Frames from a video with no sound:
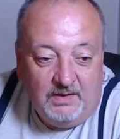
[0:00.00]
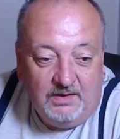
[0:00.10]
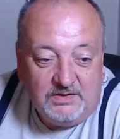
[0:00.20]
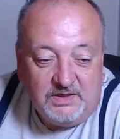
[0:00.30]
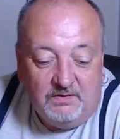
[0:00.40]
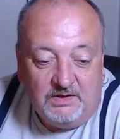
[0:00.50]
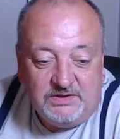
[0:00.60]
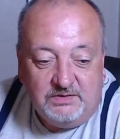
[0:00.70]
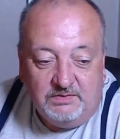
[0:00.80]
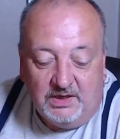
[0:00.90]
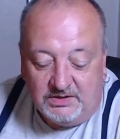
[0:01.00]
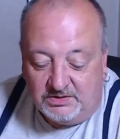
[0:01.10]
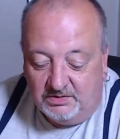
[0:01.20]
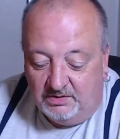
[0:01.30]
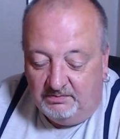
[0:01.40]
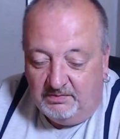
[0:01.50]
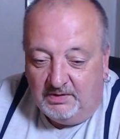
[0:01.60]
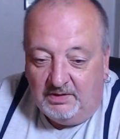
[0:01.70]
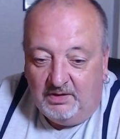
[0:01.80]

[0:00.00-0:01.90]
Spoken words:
So until next time, I